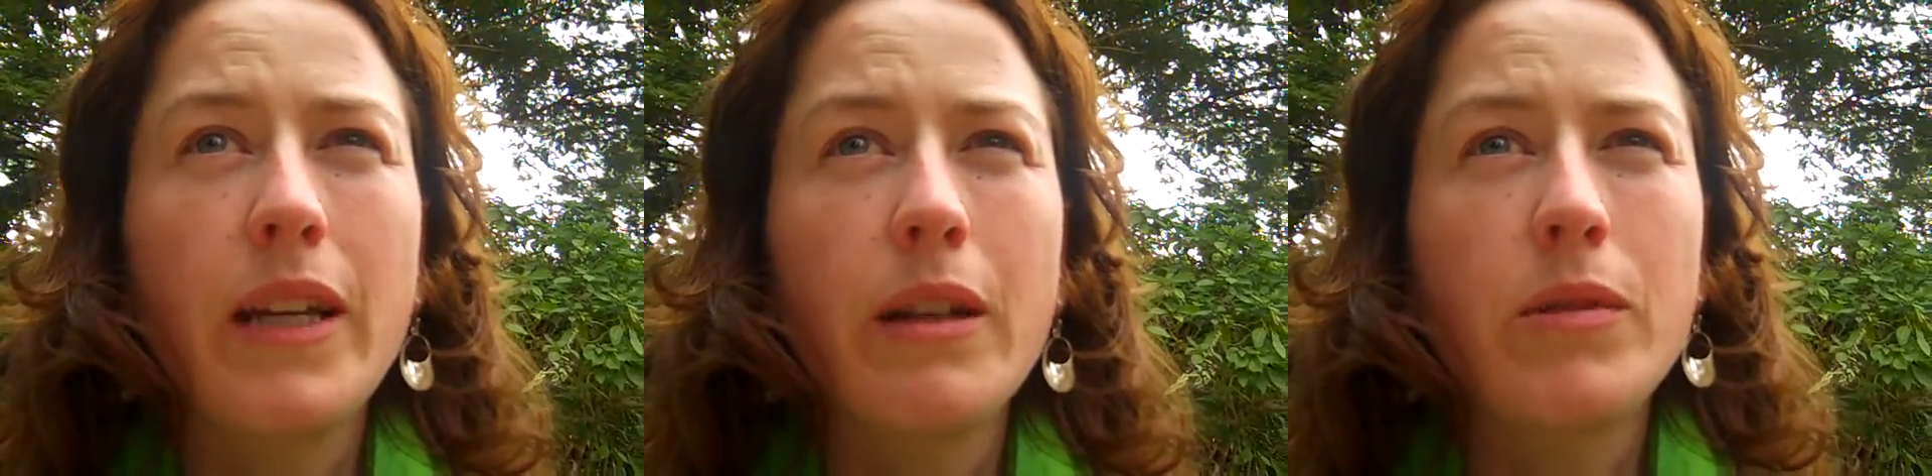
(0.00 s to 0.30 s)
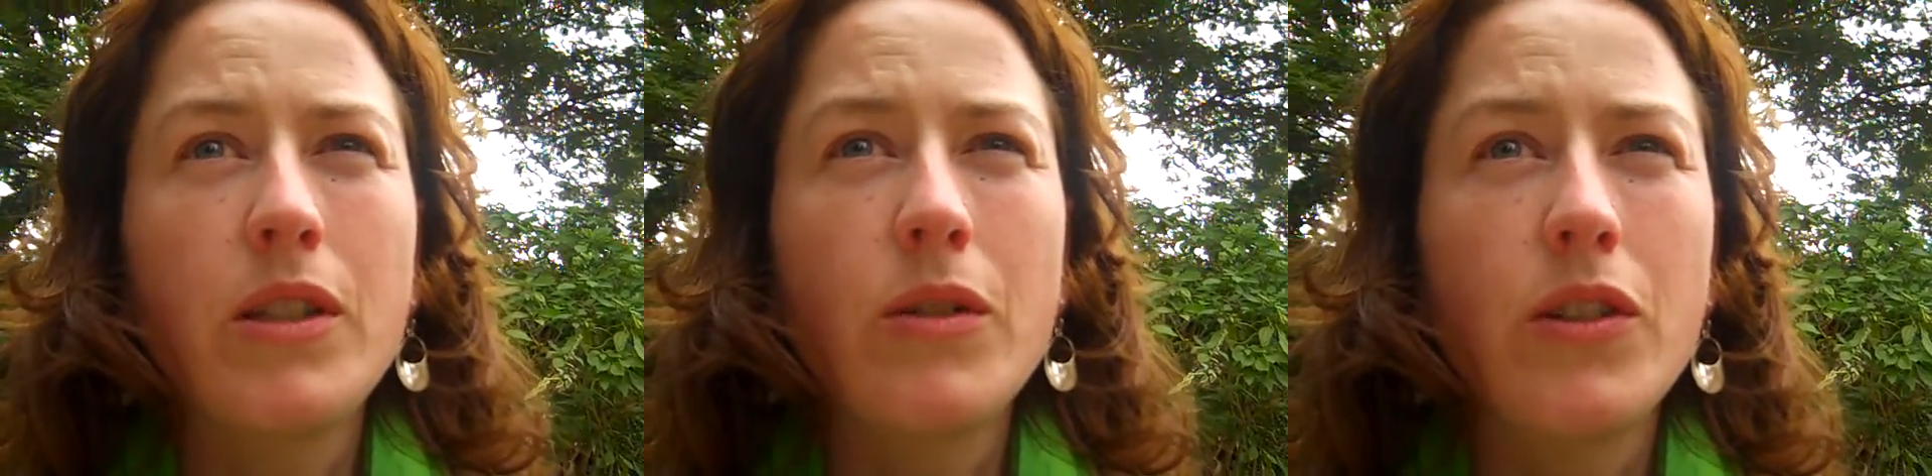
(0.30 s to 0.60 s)
being
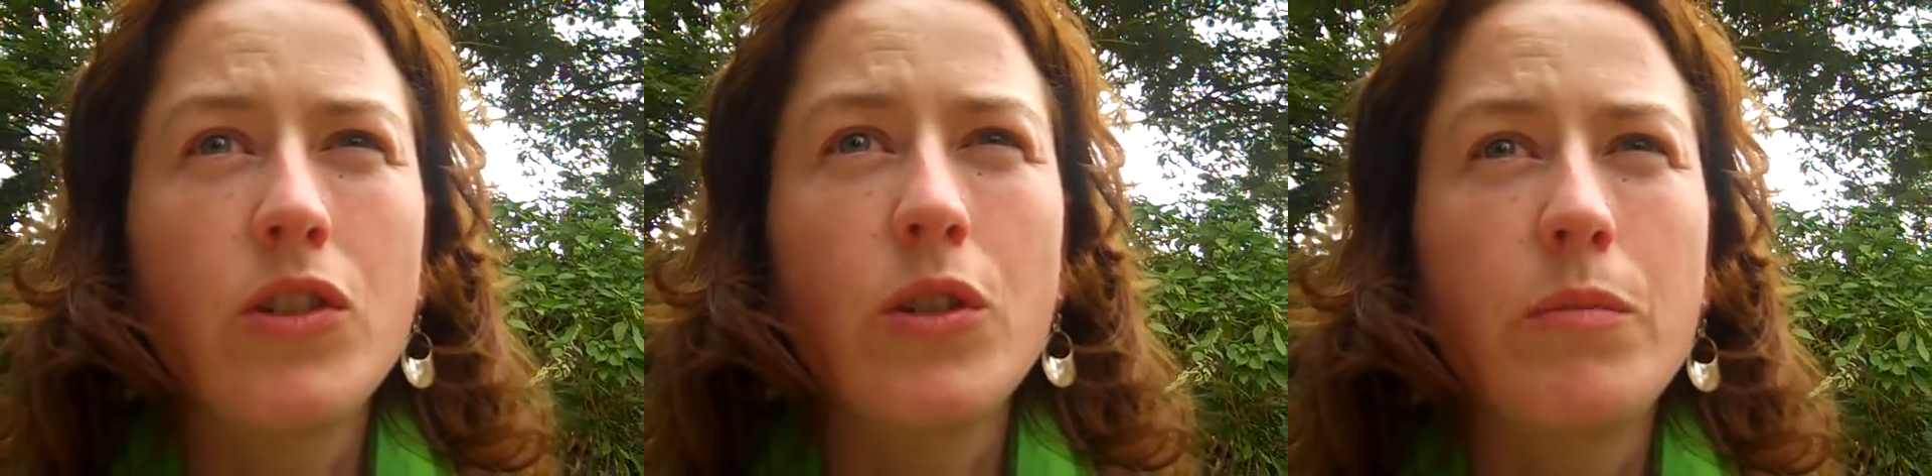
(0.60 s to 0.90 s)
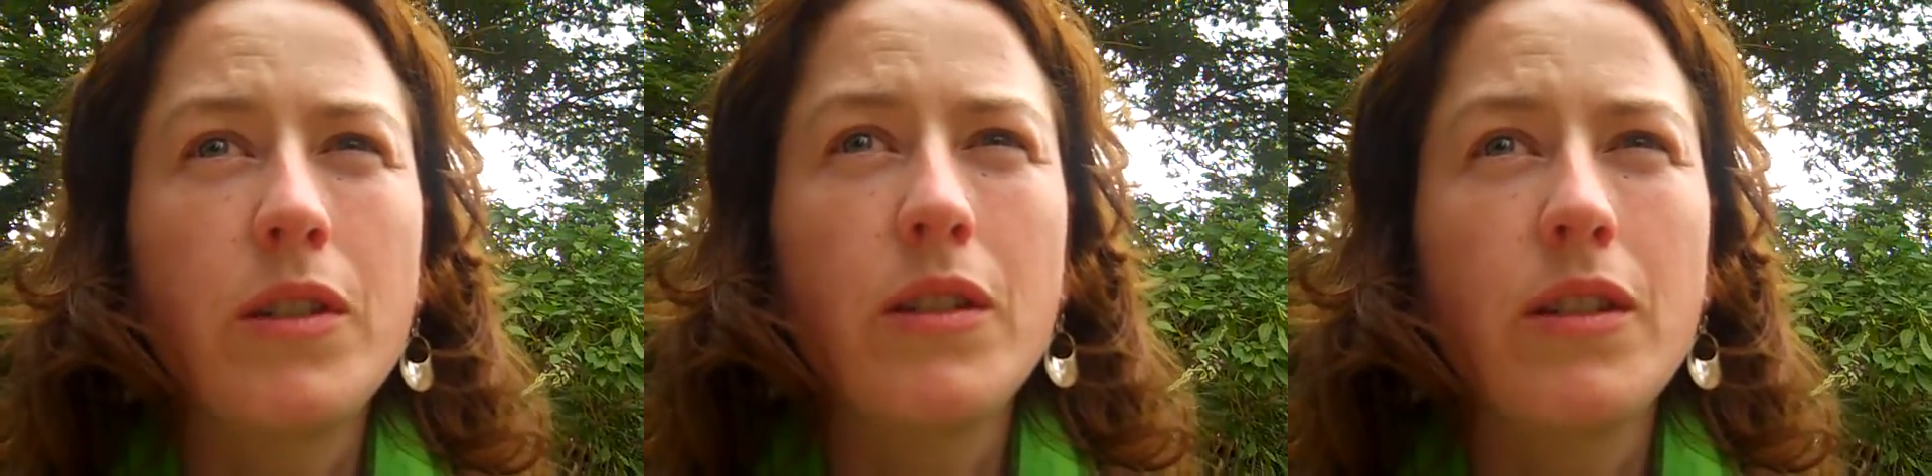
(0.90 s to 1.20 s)
able to do our
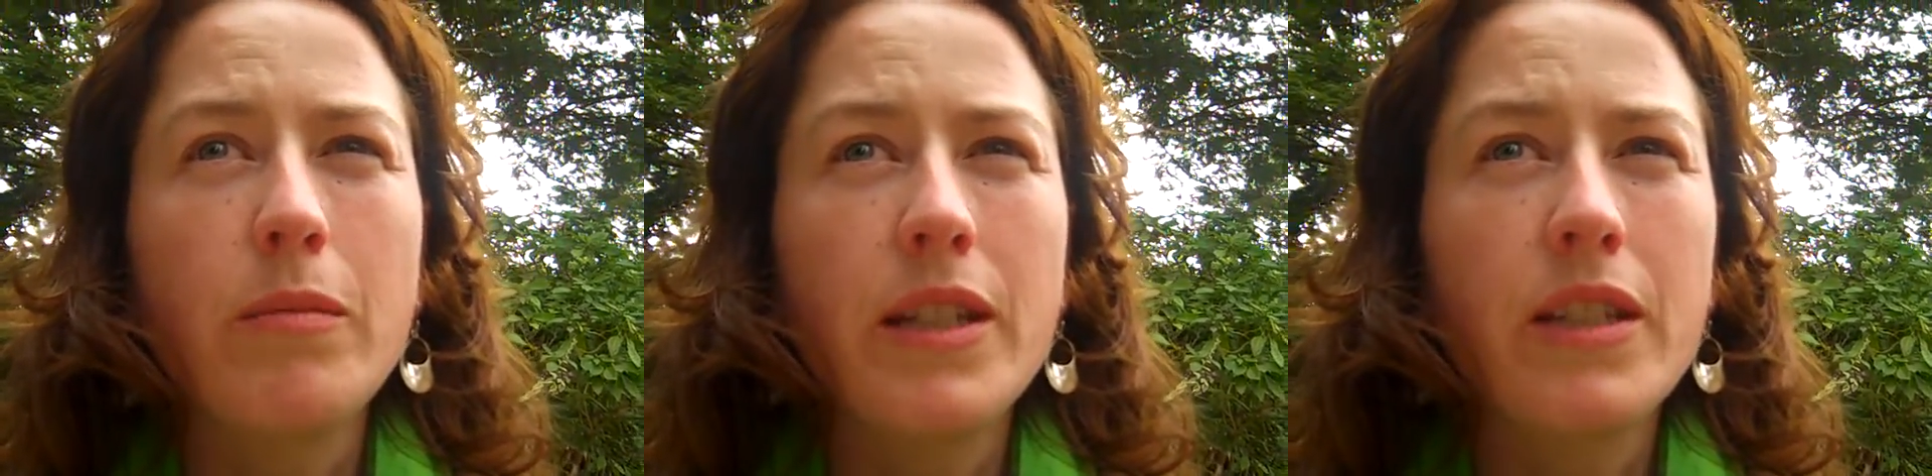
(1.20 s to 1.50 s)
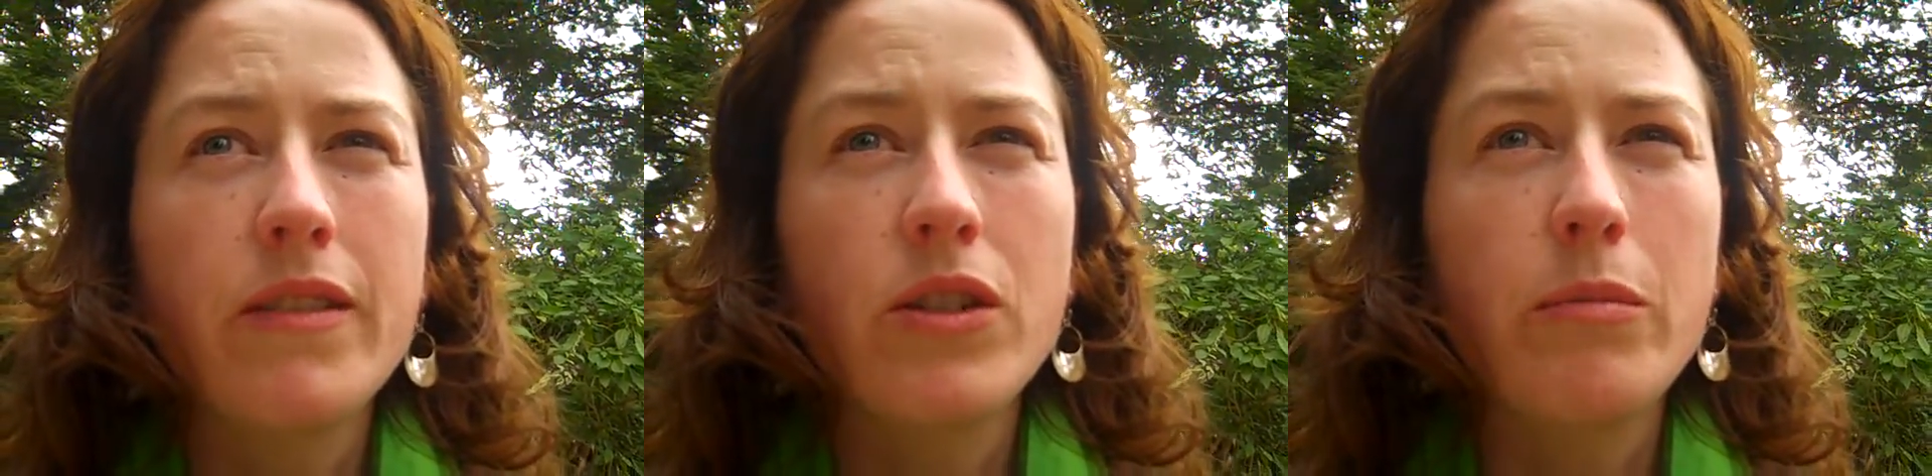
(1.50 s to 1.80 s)
jobs to the
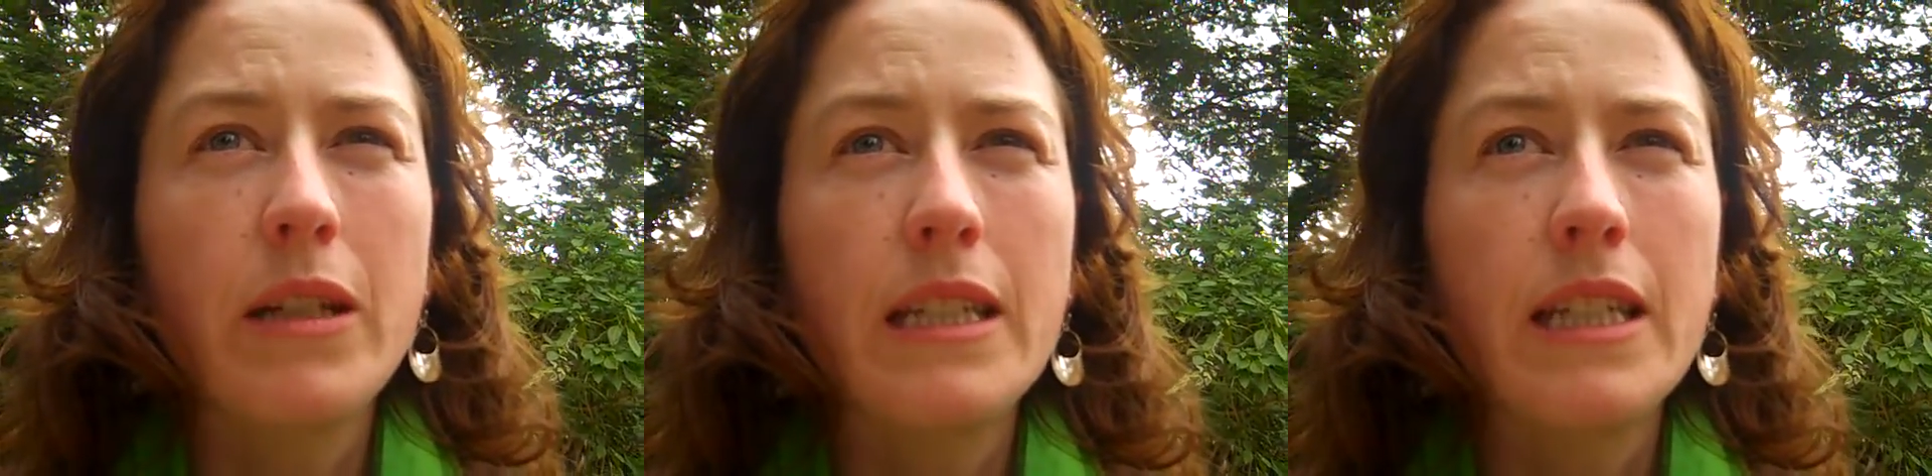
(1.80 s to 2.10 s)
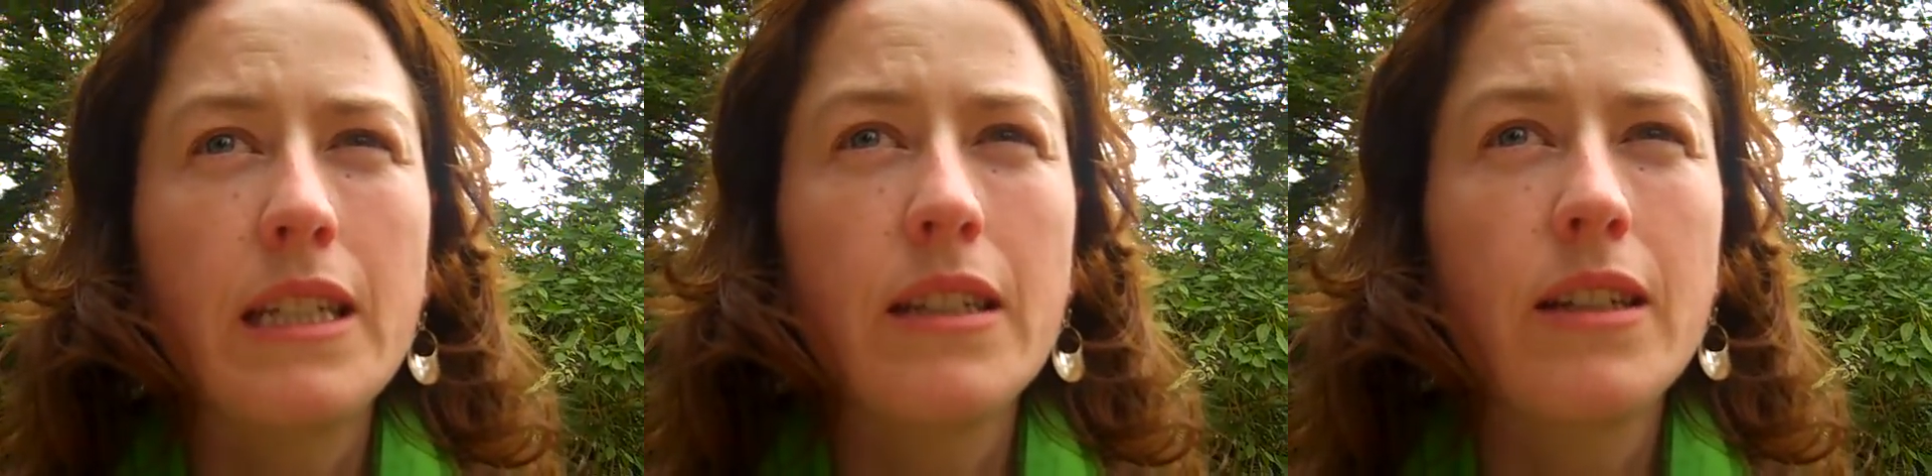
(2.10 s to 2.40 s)
best of our
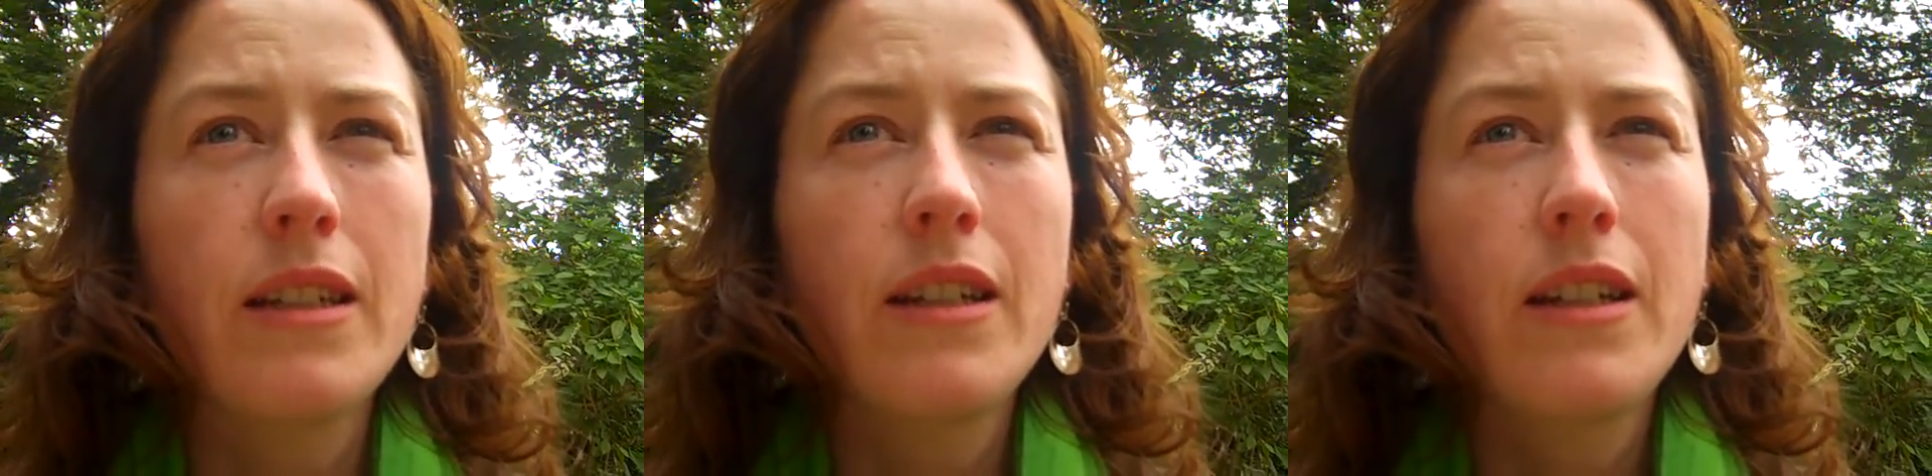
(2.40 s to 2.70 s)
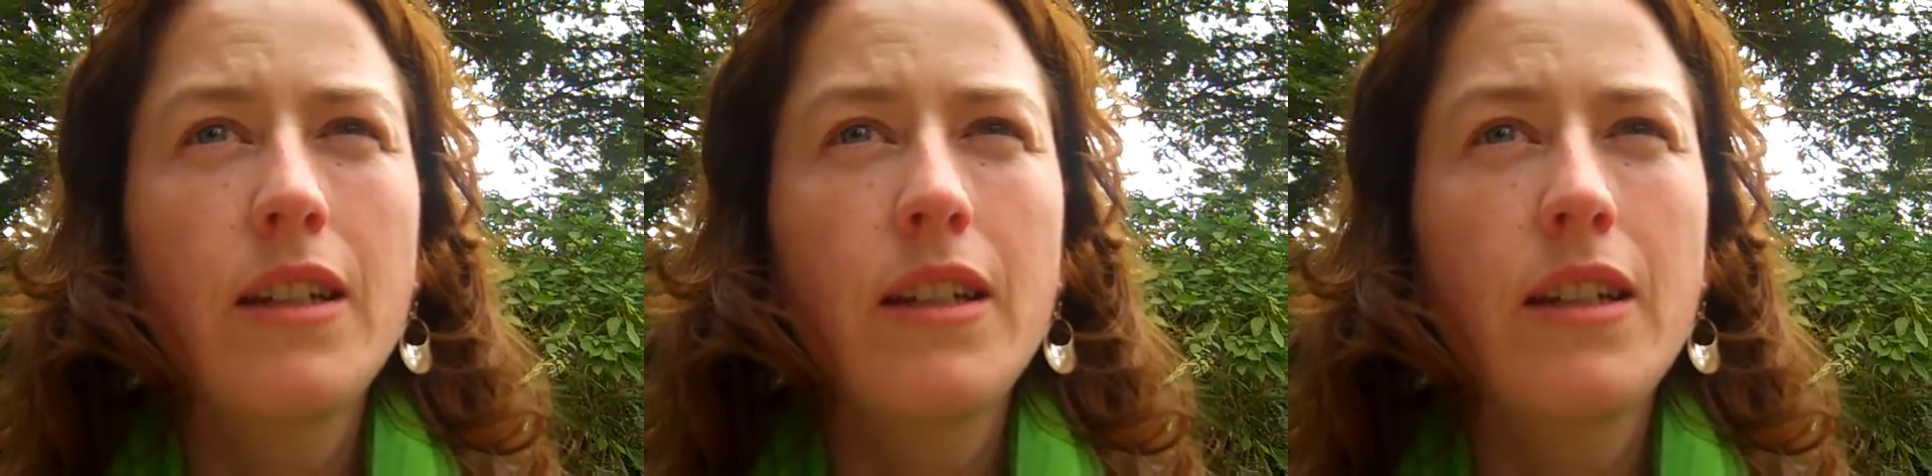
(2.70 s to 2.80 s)
abilities.